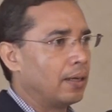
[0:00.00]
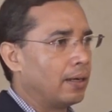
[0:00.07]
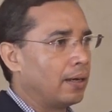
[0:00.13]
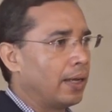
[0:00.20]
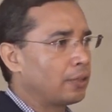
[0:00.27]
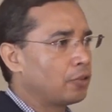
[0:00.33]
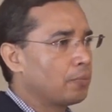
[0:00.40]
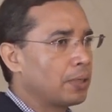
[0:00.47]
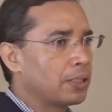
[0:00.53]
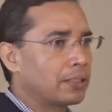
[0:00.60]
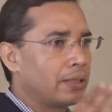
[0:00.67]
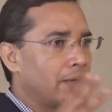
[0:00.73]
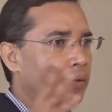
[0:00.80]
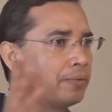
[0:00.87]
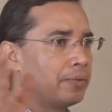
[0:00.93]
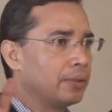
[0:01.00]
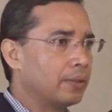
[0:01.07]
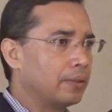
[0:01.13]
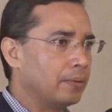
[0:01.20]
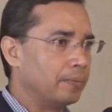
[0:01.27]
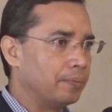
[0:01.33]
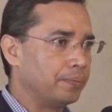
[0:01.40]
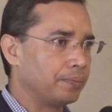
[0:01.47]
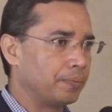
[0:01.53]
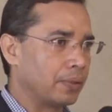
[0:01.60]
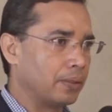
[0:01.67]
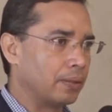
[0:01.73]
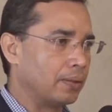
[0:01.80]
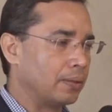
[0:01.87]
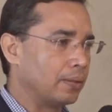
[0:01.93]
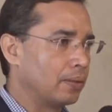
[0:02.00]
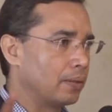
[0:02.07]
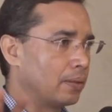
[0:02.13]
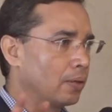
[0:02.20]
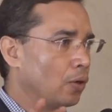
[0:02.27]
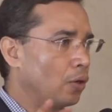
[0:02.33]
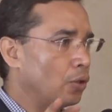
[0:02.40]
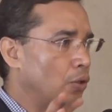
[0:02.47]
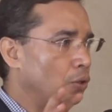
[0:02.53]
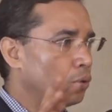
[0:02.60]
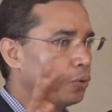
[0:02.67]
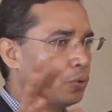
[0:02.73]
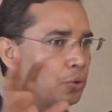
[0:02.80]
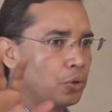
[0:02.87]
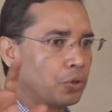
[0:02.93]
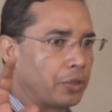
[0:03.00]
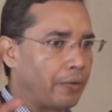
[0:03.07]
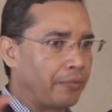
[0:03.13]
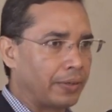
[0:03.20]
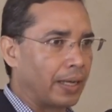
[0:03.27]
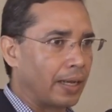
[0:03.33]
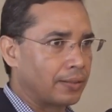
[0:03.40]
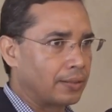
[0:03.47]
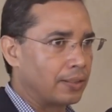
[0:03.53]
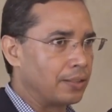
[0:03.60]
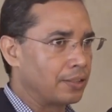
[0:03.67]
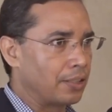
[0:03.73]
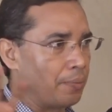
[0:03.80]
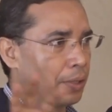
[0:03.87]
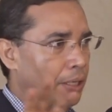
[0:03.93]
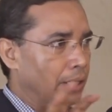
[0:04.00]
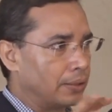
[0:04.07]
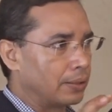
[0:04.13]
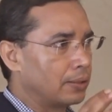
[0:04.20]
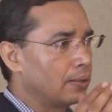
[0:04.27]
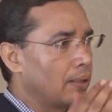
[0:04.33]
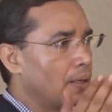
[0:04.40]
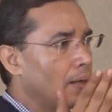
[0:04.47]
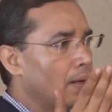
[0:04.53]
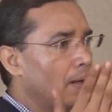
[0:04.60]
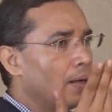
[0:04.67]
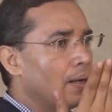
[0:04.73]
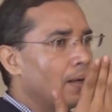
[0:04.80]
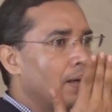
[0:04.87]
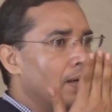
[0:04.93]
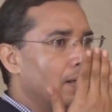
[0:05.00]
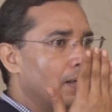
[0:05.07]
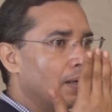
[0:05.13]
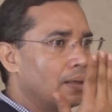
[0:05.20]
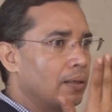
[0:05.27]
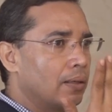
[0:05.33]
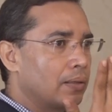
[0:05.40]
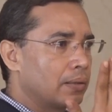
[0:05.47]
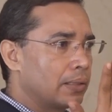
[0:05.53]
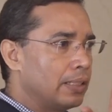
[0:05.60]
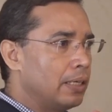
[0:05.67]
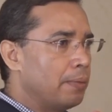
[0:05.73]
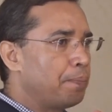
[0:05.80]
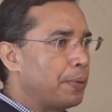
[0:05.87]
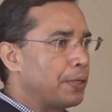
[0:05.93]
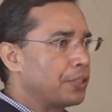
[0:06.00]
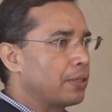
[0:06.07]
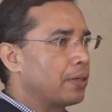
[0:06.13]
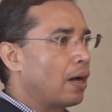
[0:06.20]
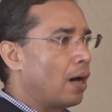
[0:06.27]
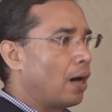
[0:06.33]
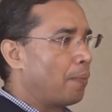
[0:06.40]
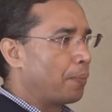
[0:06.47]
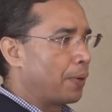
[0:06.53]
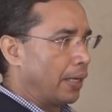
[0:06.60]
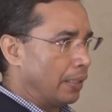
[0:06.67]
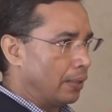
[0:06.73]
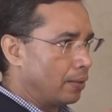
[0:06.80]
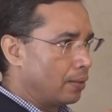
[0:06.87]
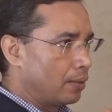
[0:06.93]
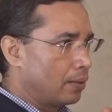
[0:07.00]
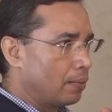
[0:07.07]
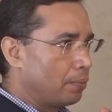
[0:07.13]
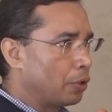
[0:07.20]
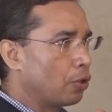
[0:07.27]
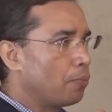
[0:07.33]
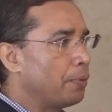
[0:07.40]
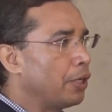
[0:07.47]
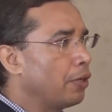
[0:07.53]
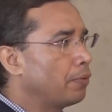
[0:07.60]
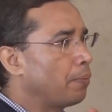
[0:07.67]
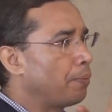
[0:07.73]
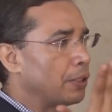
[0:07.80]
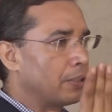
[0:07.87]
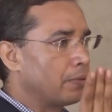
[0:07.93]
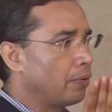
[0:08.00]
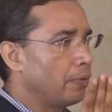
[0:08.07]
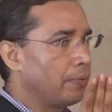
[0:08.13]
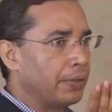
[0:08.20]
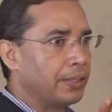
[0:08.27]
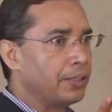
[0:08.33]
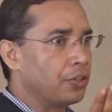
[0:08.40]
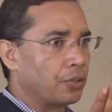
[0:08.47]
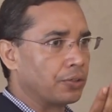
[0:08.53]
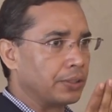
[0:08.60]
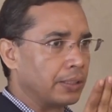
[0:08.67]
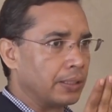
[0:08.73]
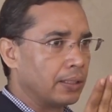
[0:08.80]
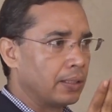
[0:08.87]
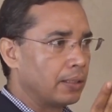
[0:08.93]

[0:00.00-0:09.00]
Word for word: Like you must have gone to road traffic accident seminars. Keep patient upright, because many of the patients will be very drowsy.